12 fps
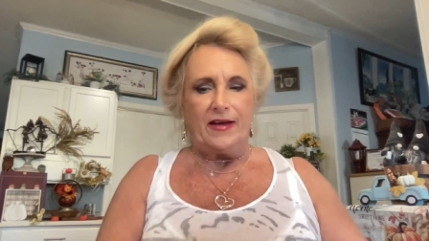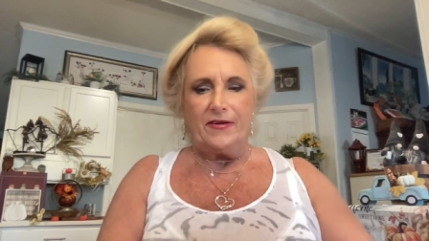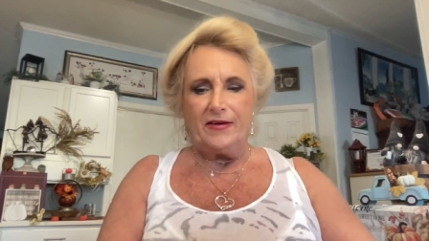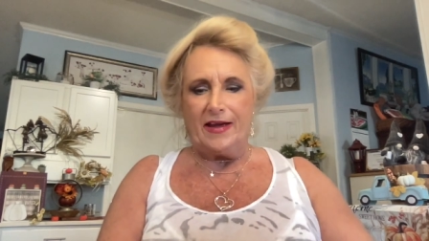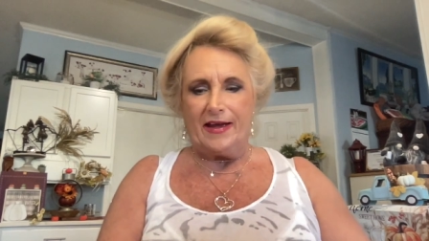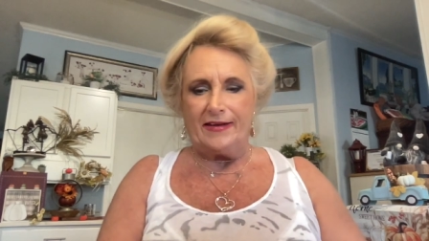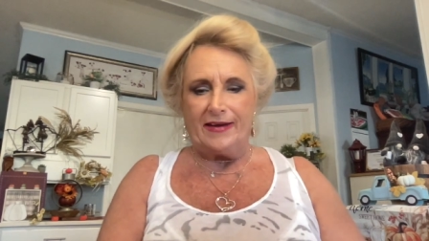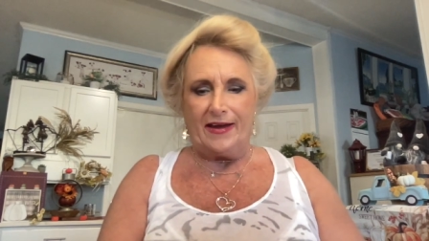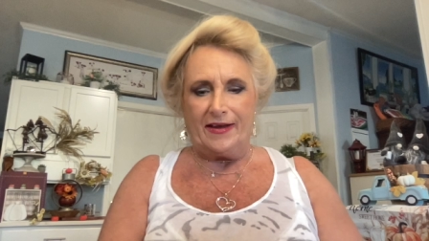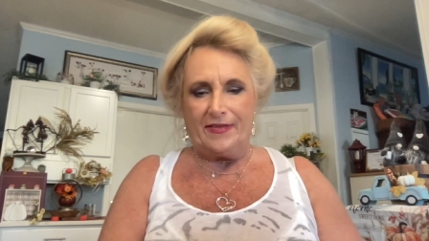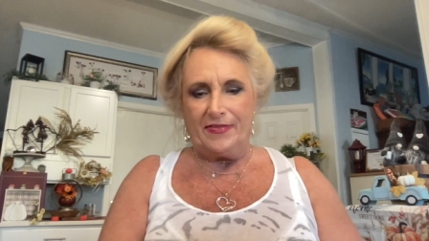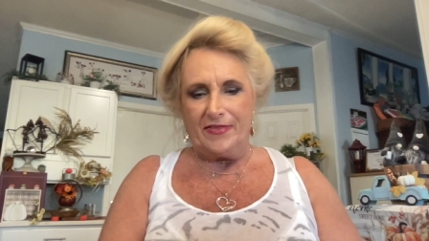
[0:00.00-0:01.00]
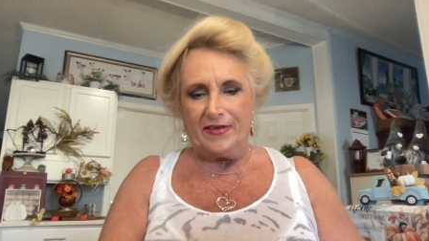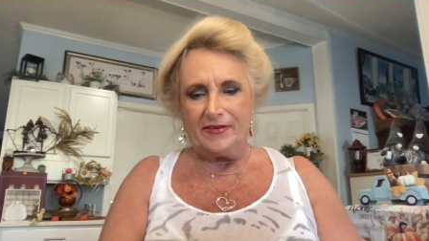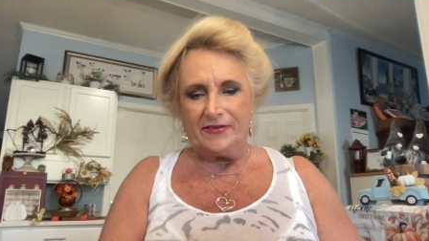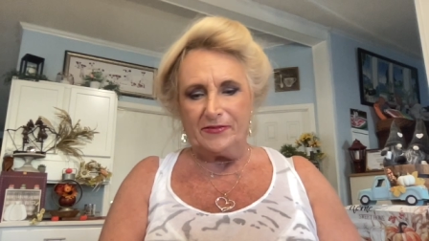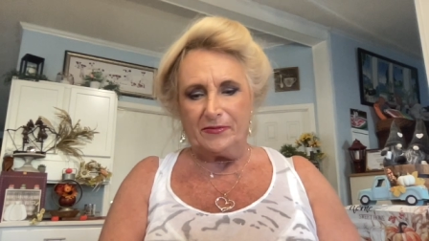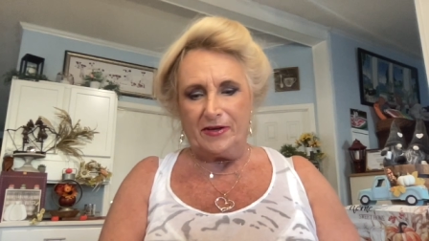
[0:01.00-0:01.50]
Okay, now in
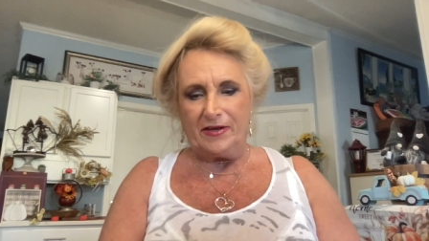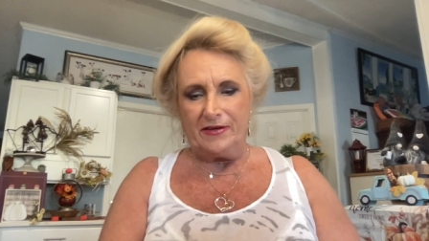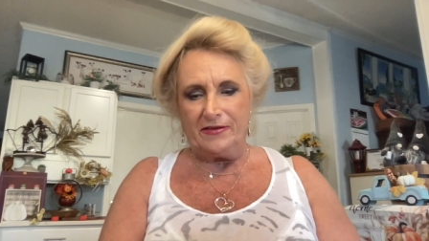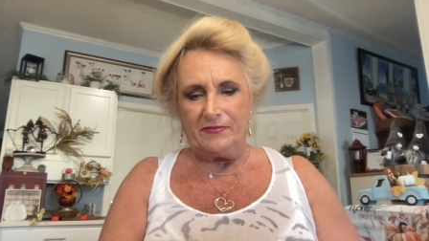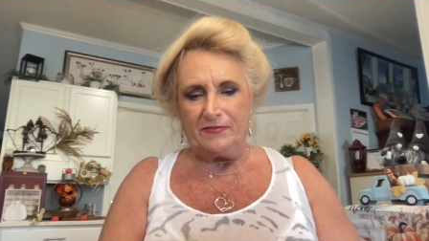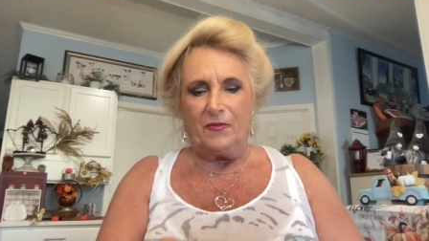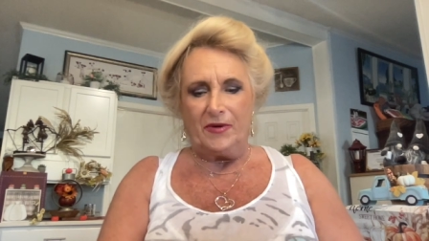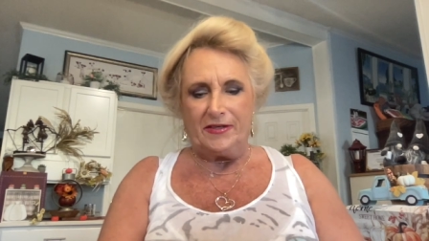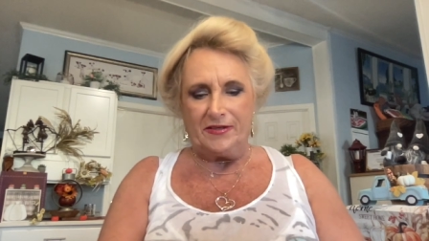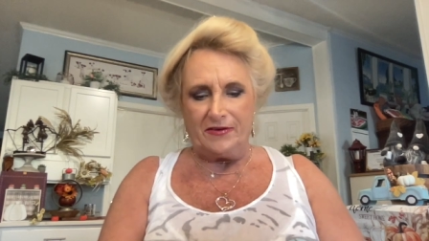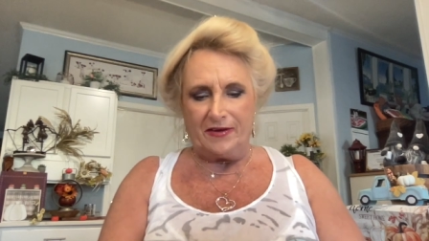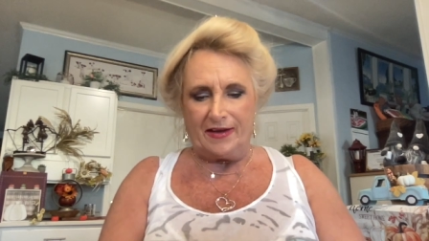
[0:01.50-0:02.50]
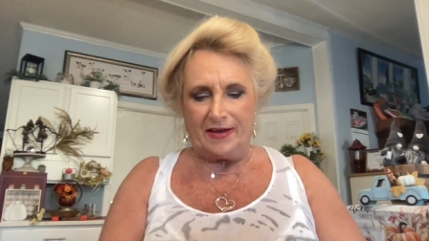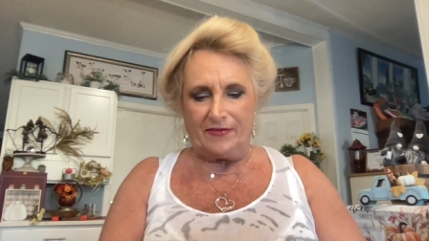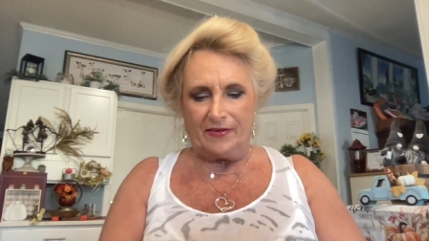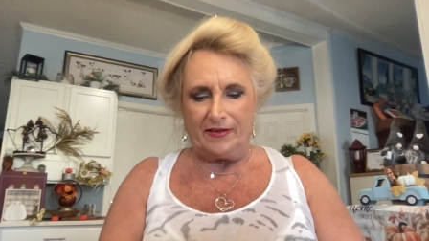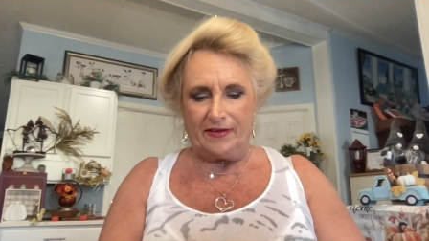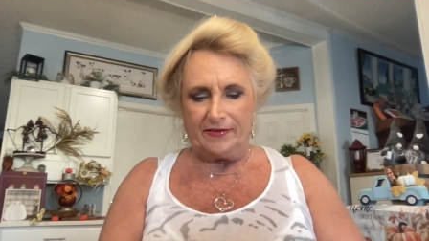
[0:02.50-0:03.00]
this one, we do
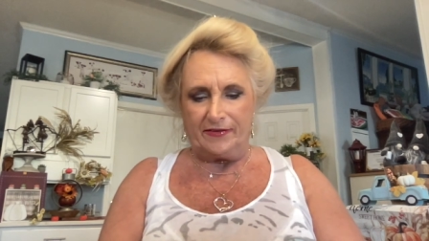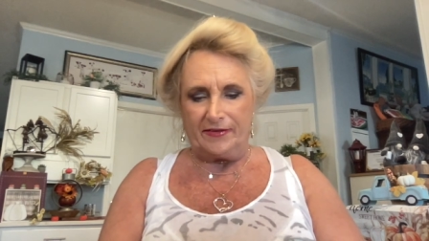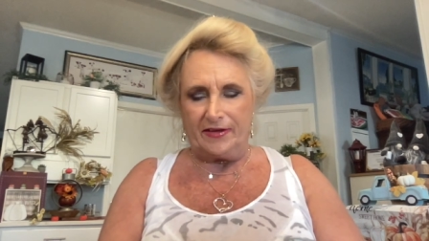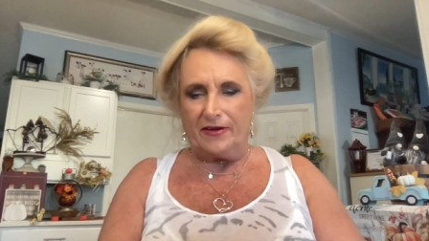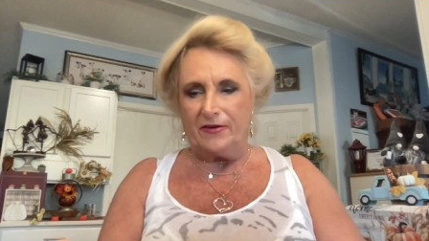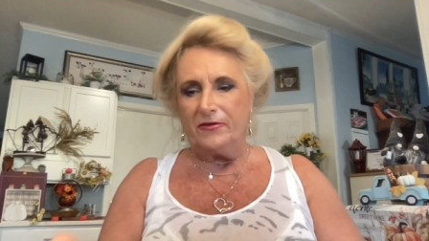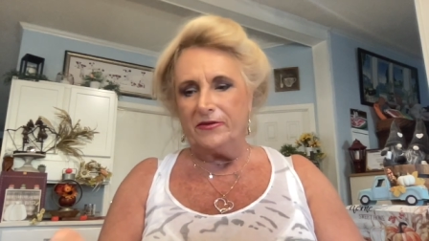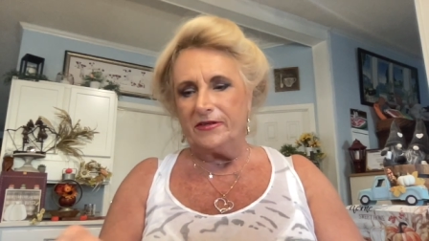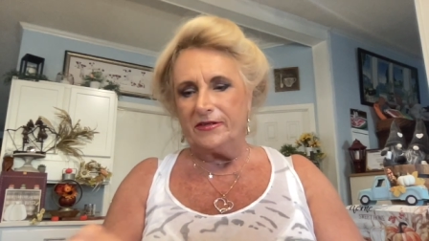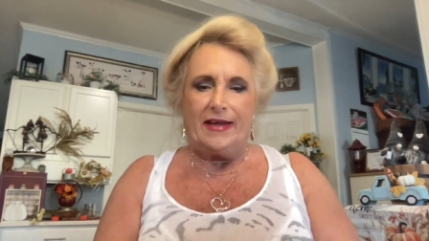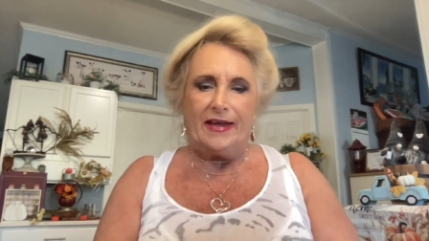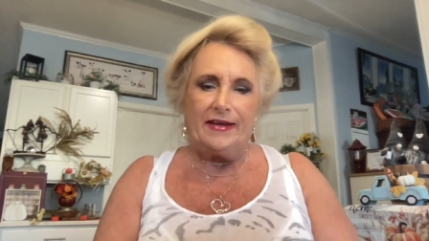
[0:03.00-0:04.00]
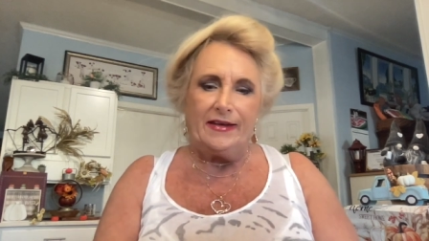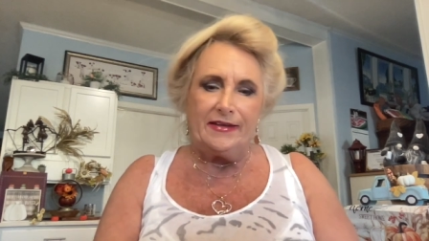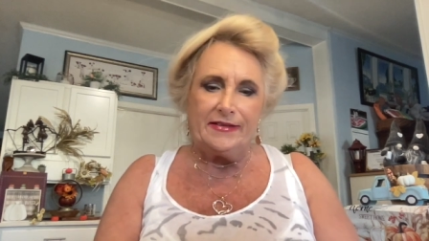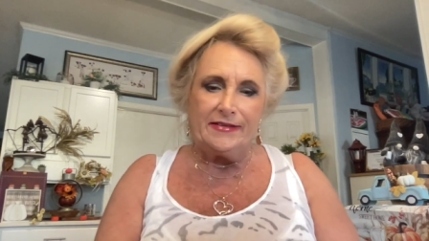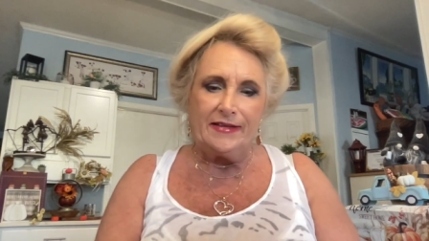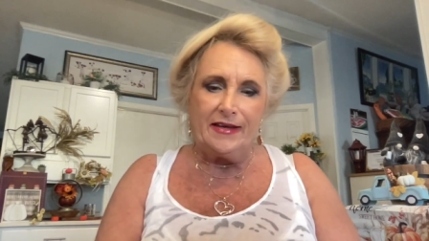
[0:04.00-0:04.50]
have a little note. And
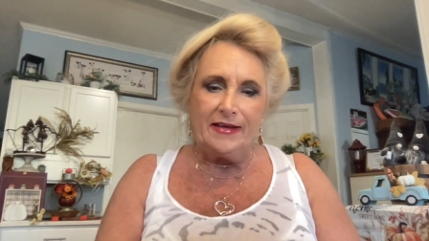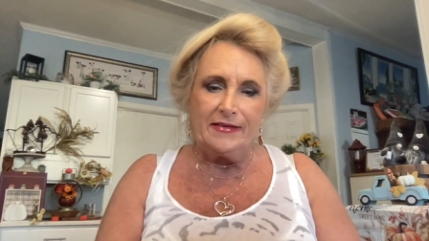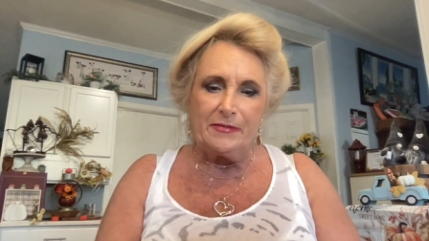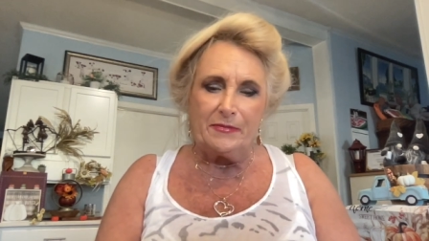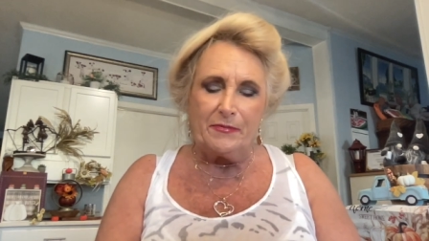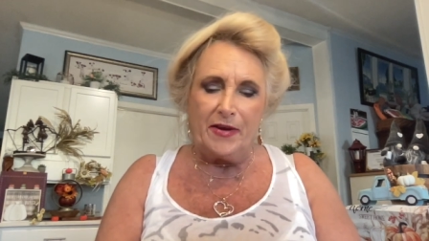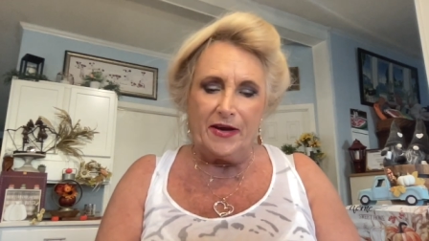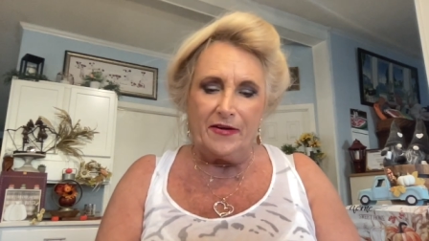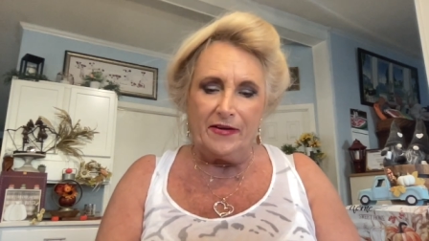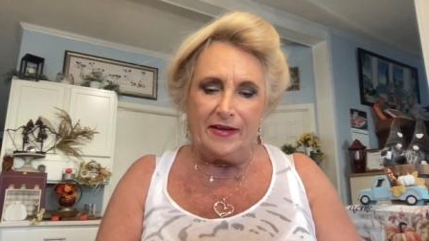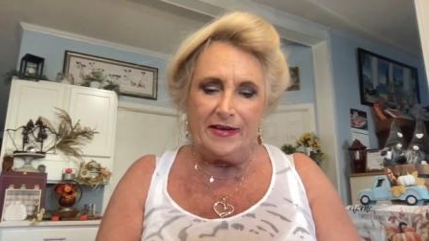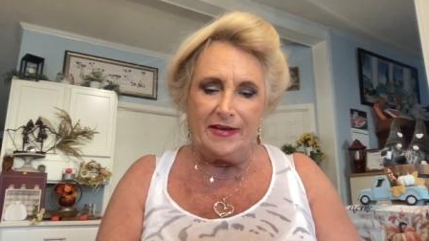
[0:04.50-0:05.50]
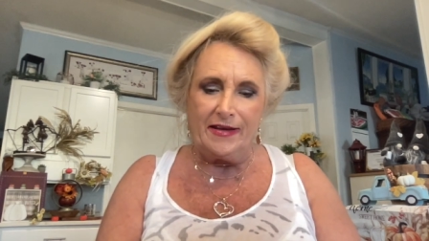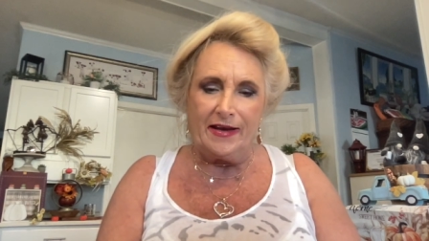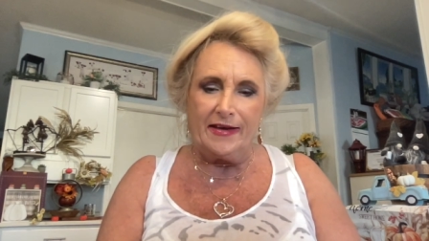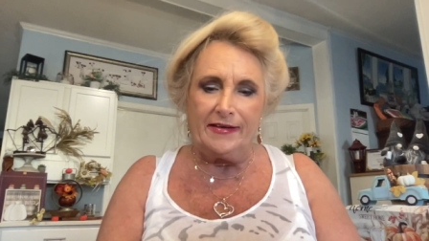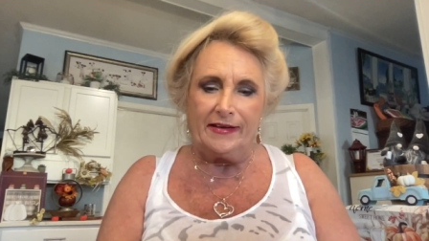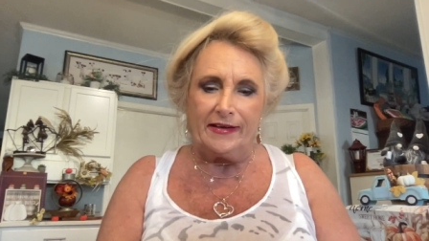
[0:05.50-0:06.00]
it says, barely
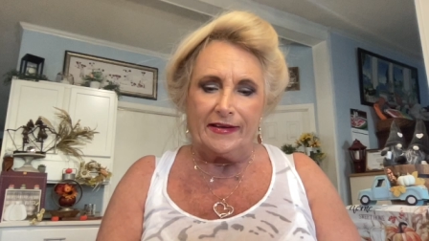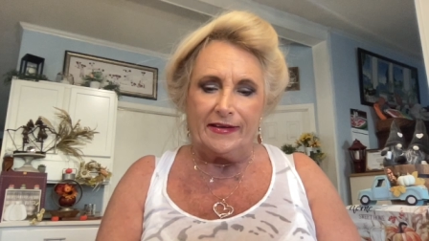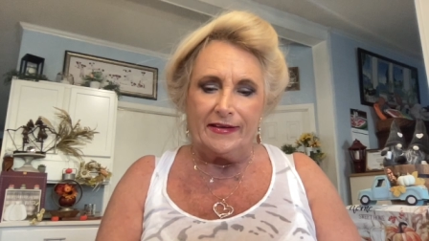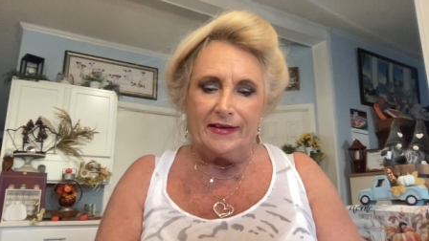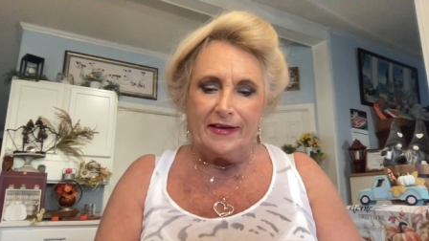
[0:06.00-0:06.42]
cuddly.